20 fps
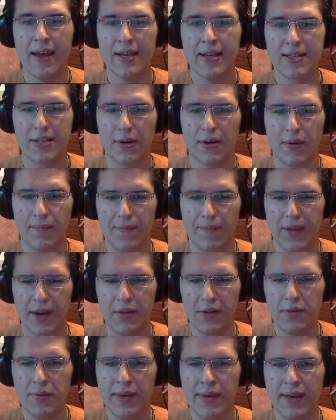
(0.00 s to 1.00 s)
So,
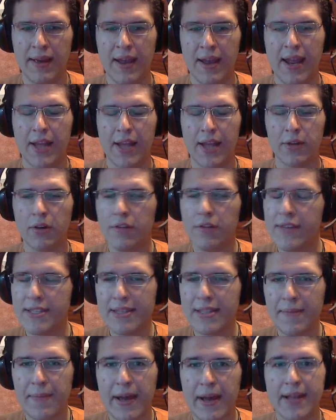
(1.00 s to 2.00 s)
how do we... It always
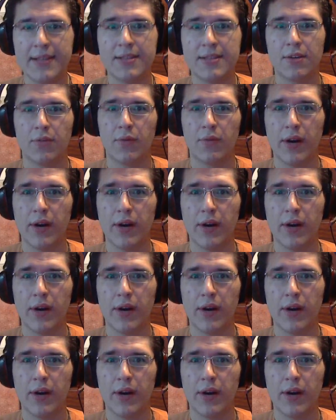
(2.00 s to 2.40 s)
depends on